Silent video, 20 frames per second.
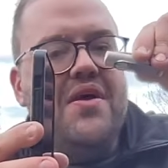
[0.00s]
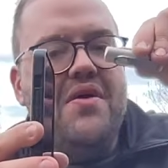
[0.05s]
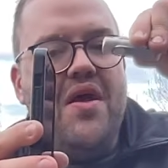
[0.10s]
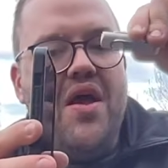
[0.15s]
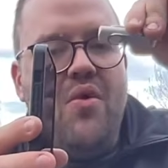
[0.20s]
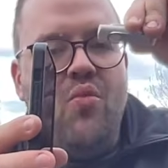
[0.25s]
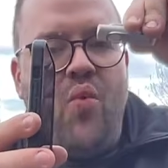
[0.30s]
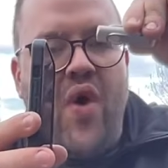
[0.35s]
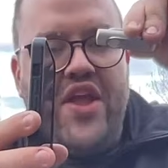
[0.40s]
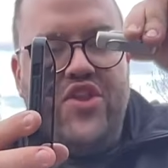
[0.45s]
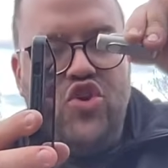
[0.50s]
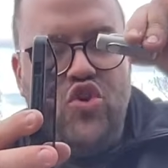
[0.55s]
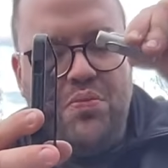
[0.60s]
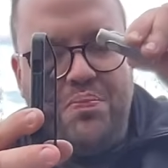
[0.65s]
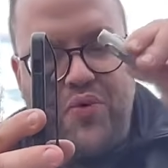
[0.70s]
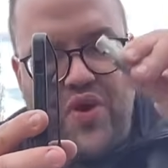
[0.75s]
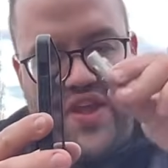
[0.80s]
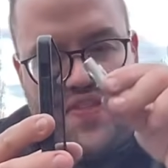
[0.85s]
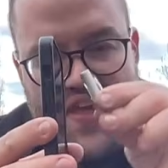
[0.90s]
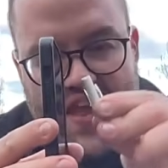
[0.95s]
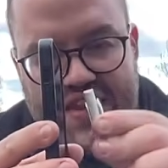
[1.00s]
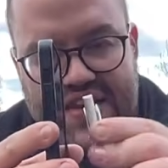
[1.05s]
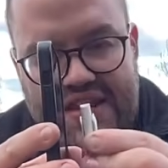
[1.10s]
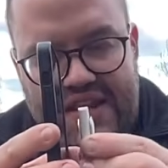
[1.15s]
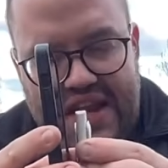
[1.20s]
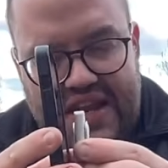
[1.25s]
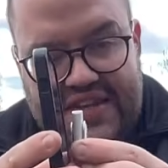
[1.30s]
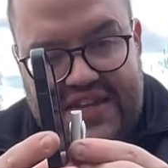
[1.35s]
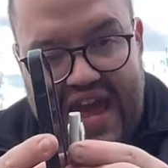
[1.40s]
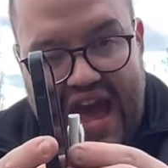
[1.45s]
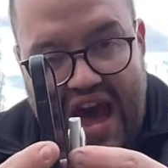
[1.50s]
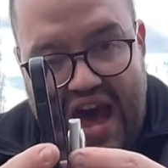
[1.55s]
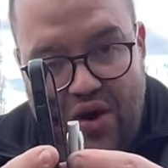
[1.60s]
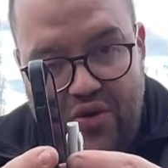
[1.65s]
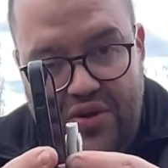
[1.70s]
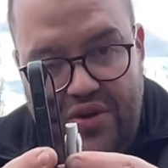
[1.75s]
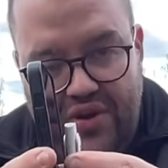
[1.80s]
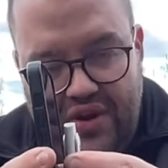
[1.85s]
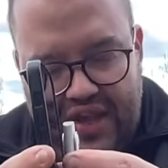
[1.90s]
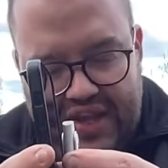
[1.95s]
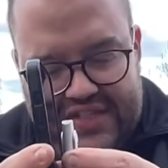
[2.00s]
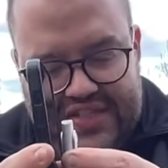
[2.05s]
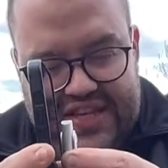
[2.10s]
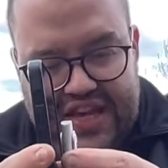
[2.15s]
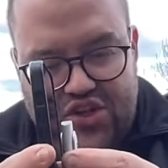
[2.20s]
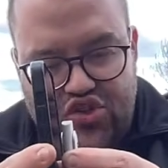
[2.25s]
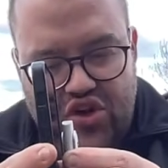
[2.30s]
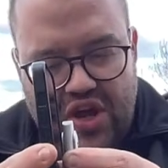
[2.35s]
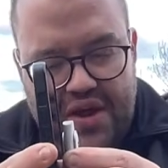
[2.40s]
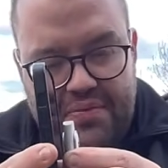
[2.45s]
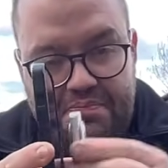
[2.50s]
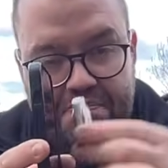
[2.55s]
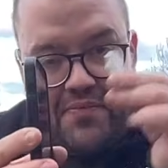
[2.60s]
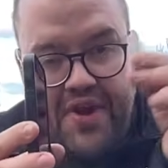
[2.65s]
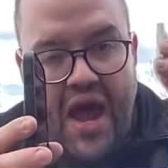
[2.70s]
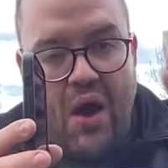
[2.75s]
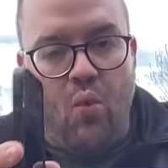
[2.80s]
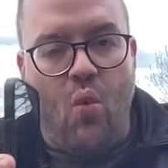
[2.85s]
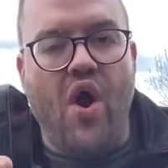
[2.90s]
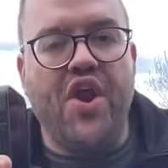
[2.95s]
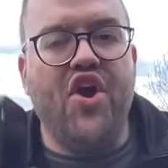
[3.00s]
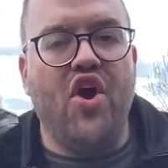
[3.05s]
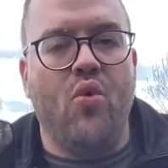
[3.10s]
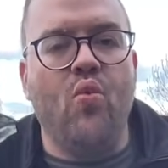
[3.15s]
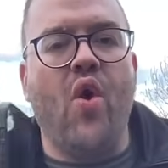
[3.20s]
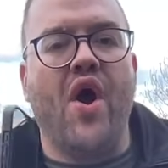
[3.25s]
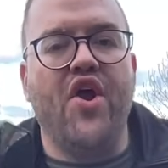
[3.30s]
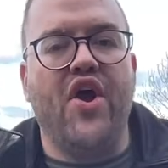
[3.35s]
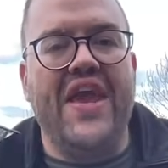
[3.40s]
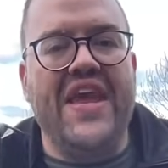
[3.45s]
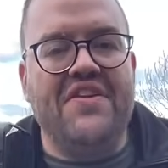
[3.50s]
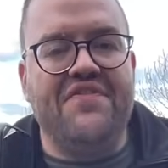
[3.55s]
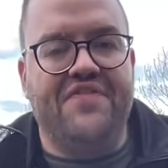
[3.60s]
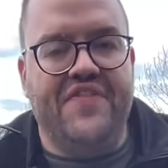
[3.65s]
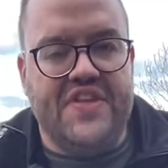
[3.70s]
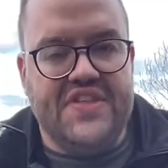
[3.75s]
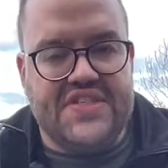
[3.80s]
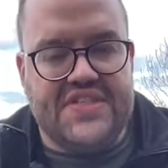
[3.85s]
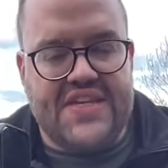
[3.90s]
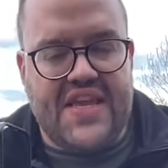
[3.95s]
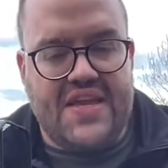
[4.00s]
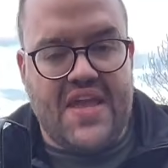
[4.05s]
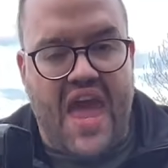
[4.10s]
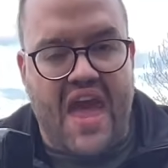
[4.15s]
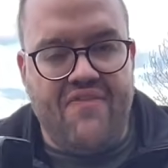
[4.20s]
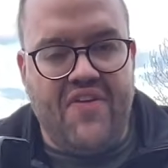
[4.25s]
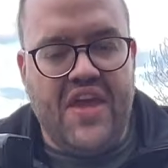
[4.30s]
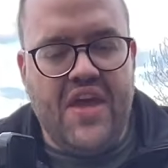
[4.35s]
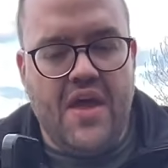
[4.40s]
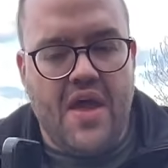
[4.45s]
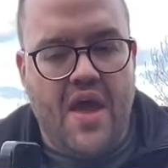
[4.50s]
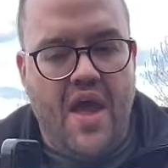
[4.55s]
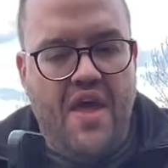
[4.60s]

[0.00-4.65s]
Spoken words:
When you breathe in, down, etc. Now, what are infants having?